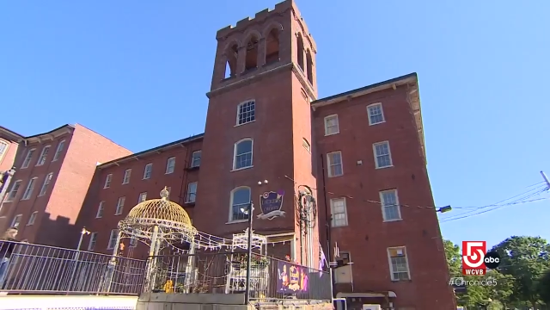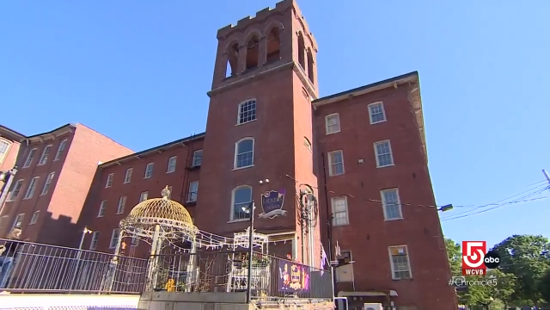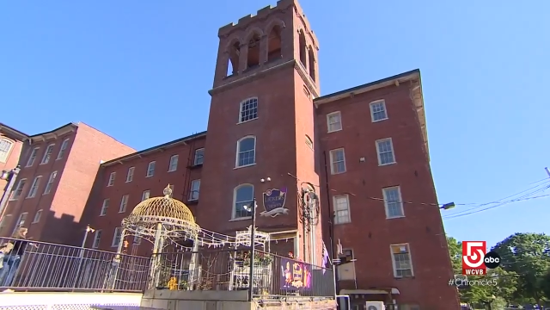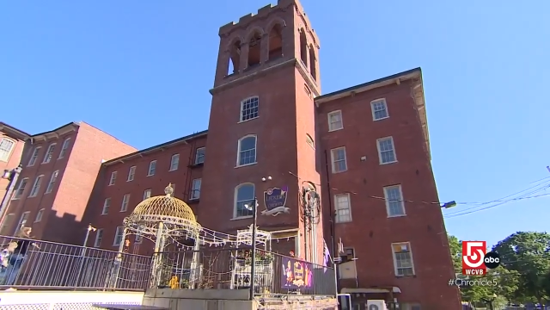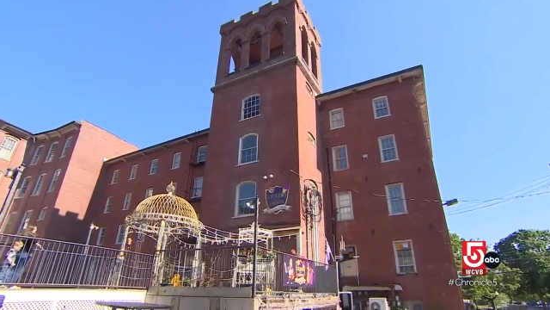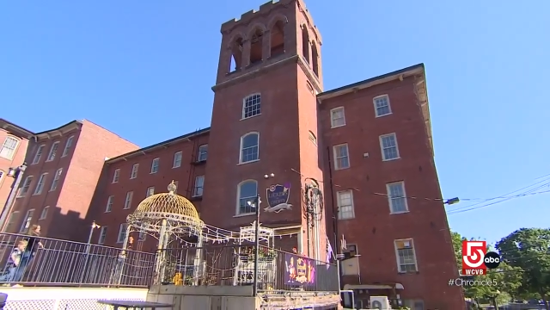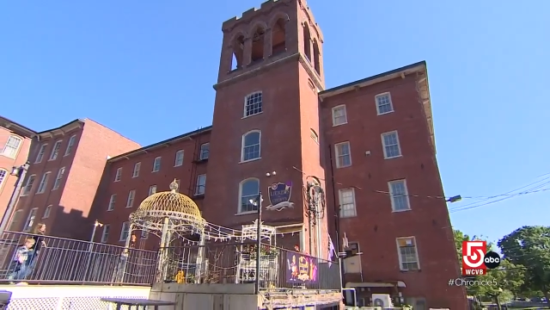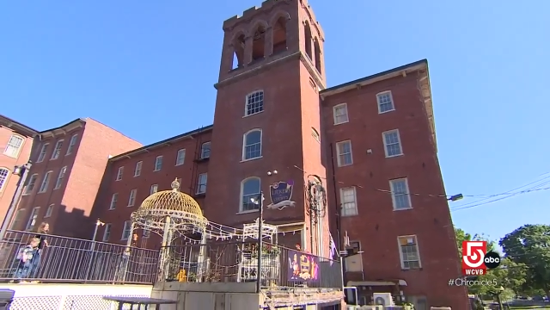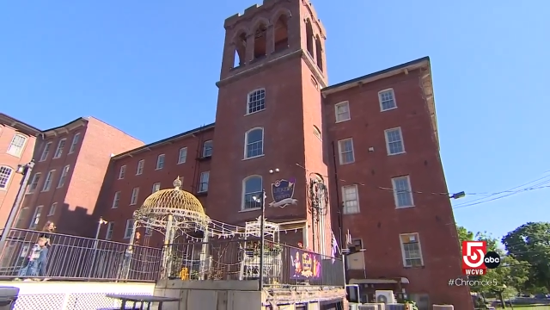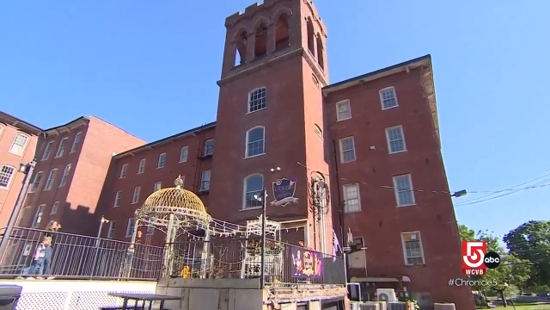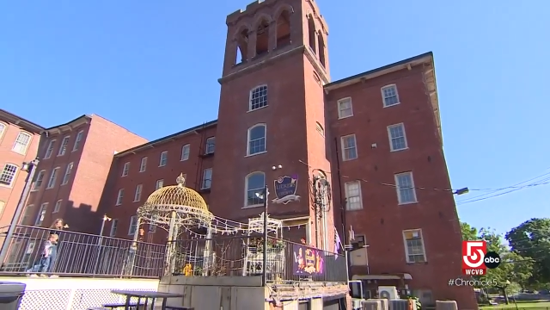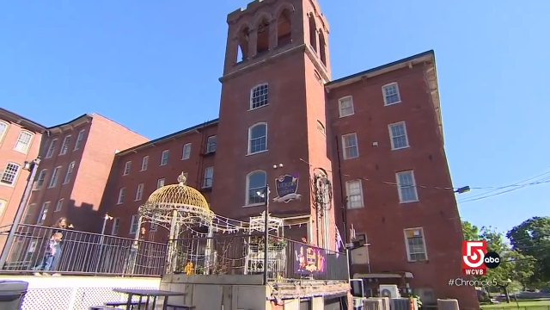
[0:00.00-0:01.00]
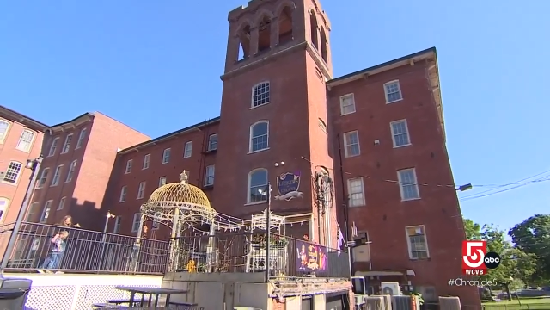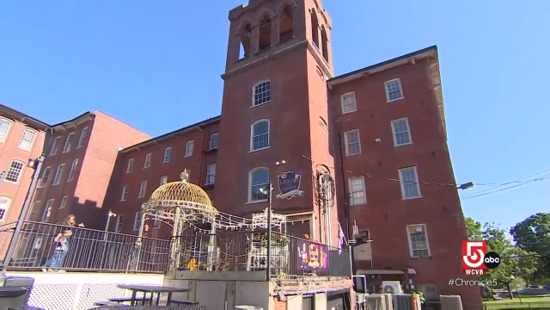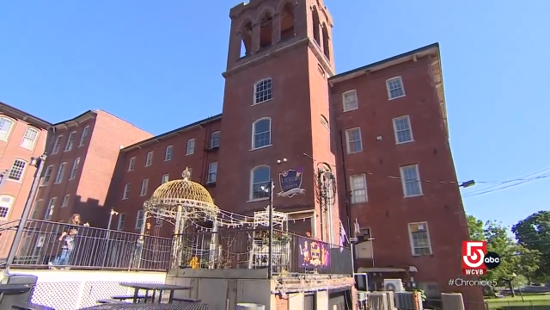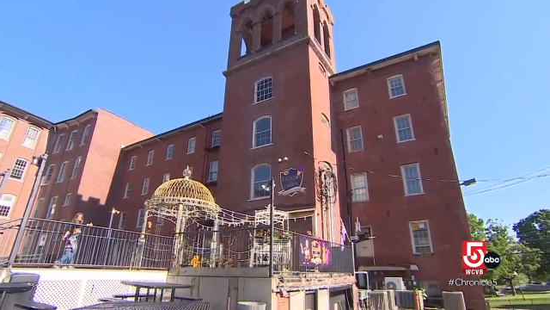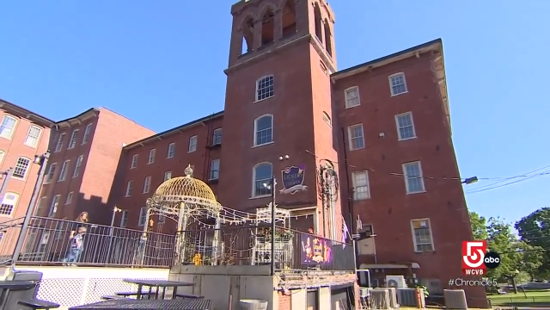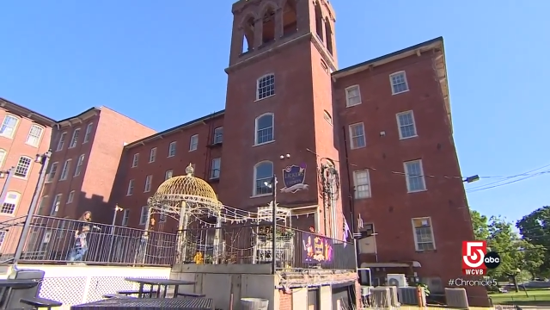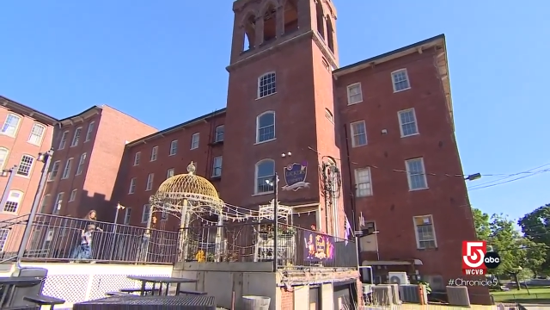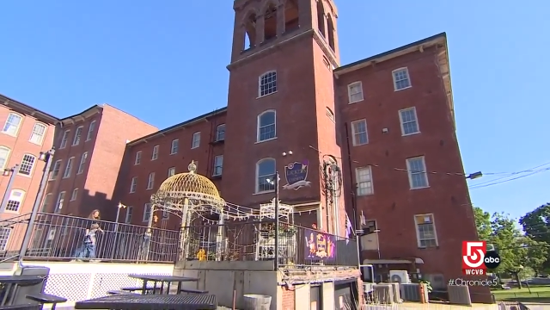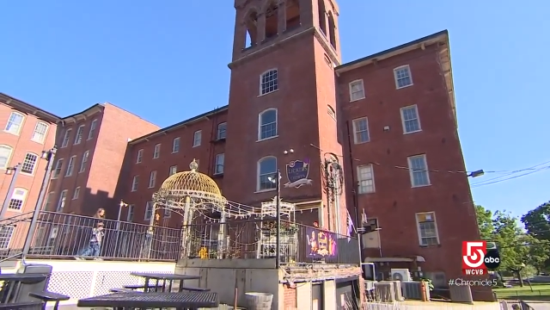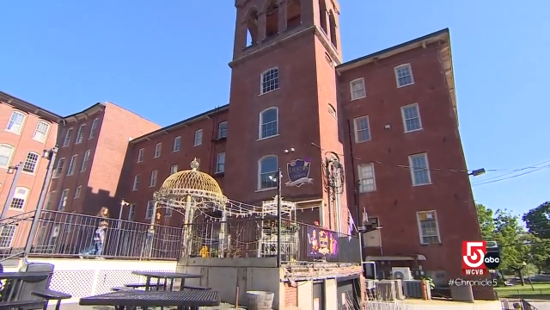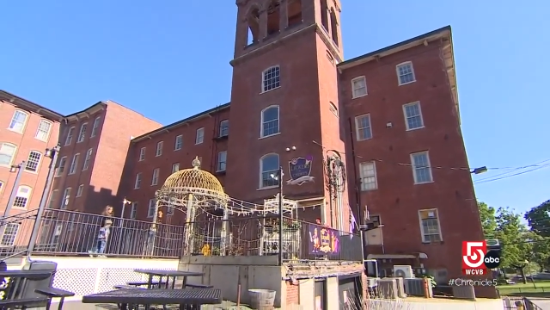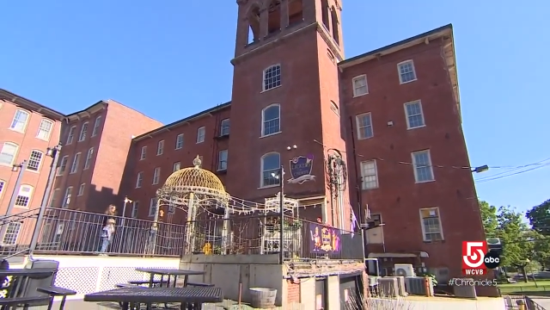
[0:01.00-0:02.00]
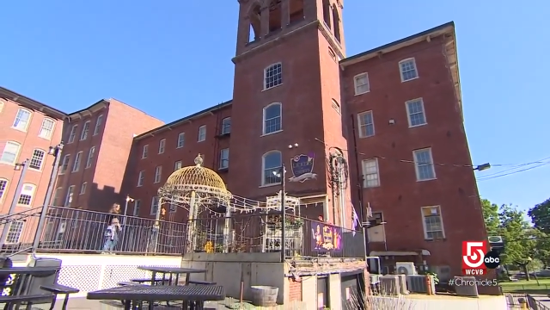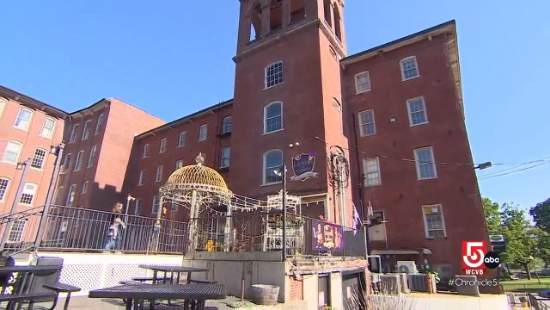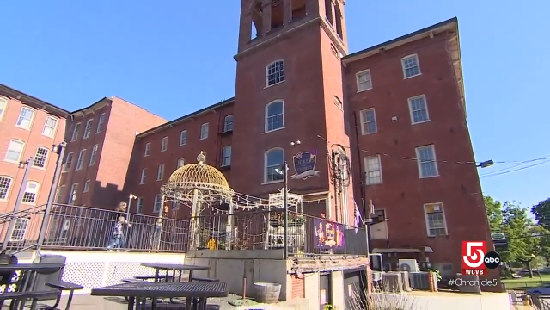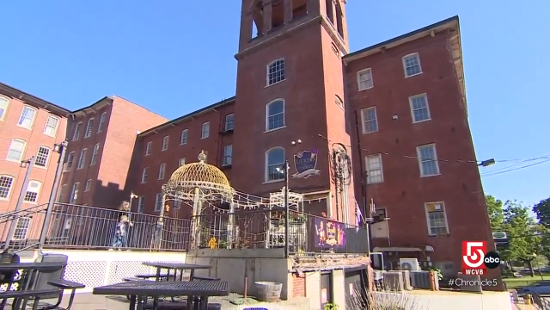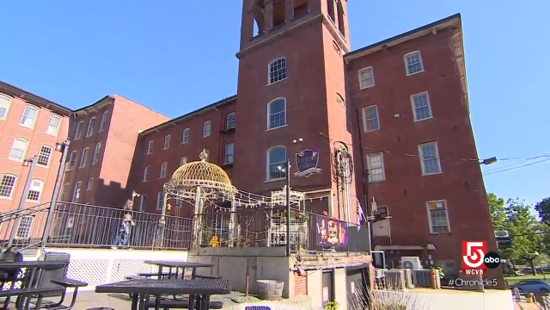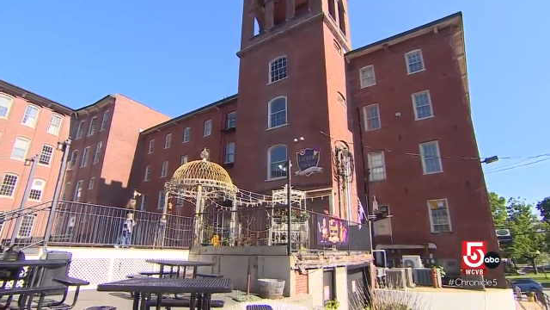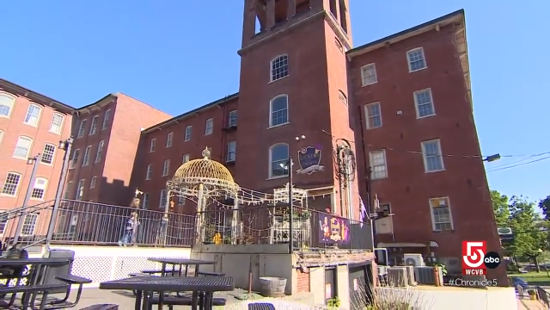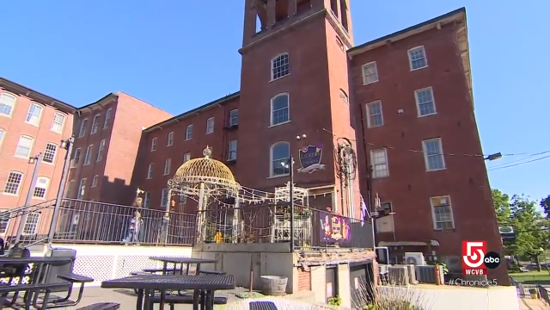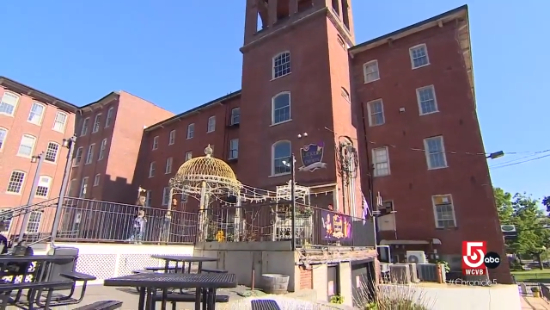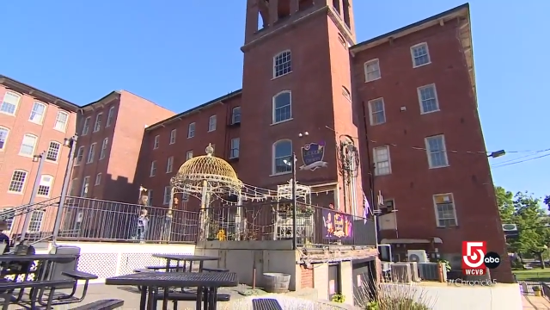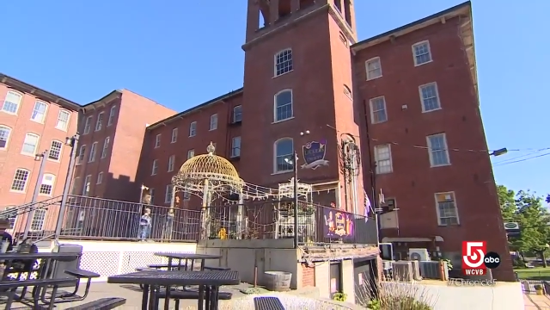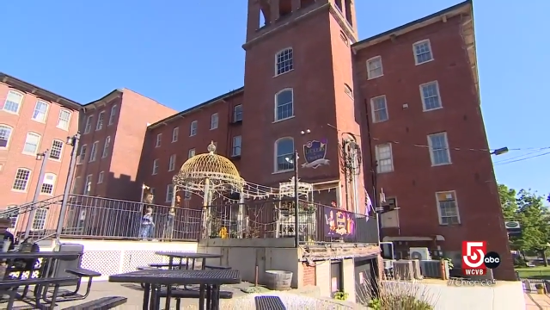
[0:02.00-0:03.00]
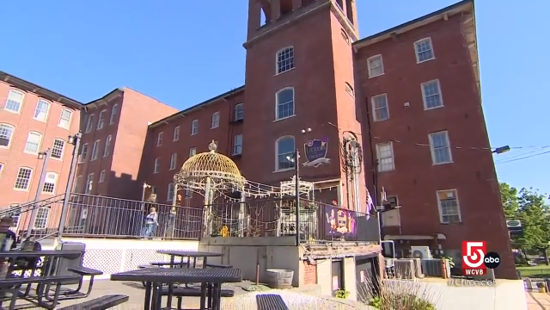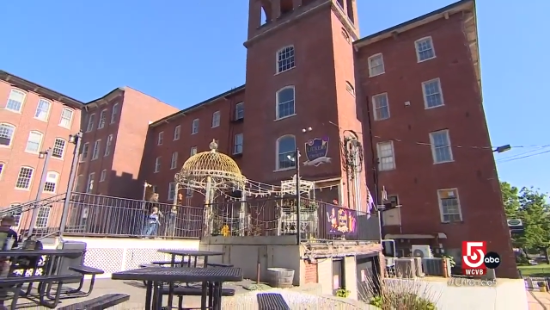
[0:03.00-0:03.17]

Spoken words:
No face is visible, so there are no lips to read.